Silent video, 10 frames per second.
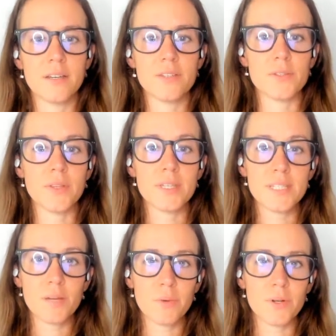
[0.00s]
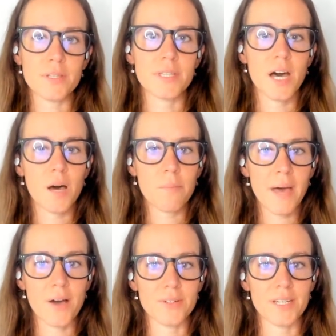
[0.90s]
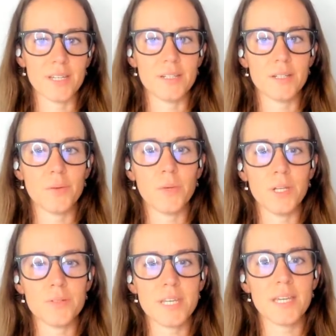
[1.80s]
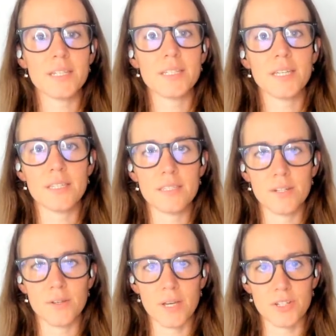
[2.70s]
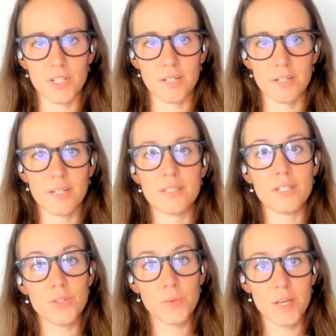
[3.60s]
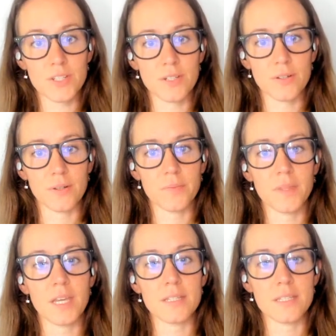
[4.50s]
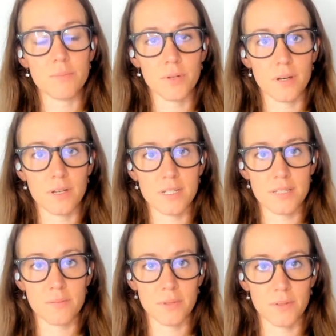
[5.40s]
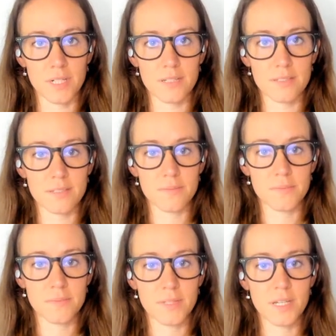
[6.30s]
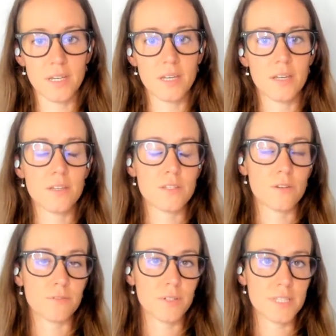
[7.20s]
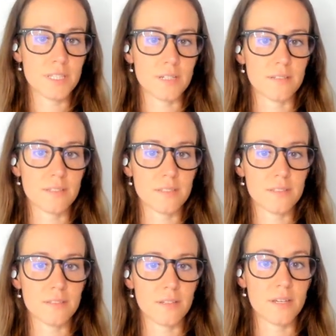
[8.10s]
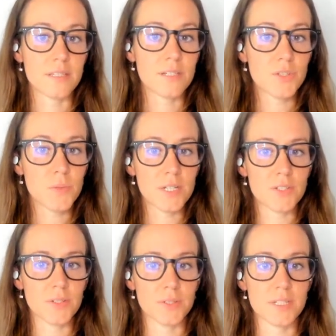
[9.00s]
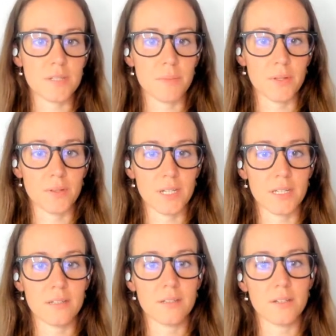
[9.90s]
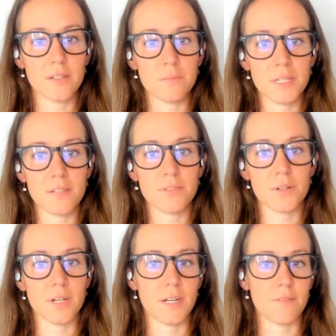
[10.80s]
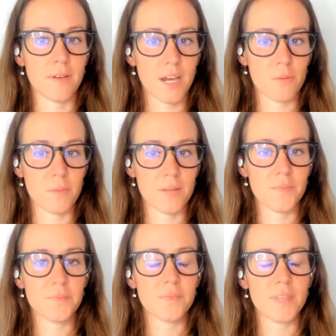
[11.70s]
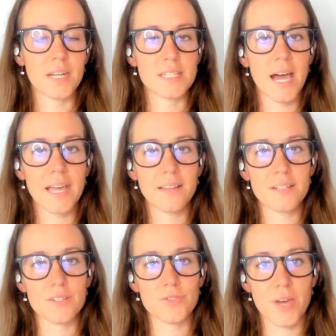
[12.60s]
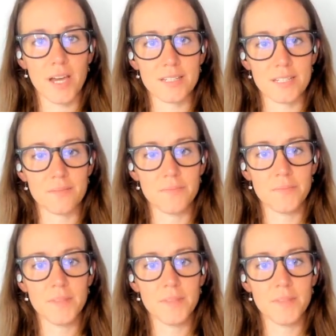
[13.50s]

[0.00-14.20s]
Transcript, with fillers: So, this number is compounded when you take into consideration situational and temporary disabilities. So, for instance, a situational disability could be if you're in an environment that is highly distracting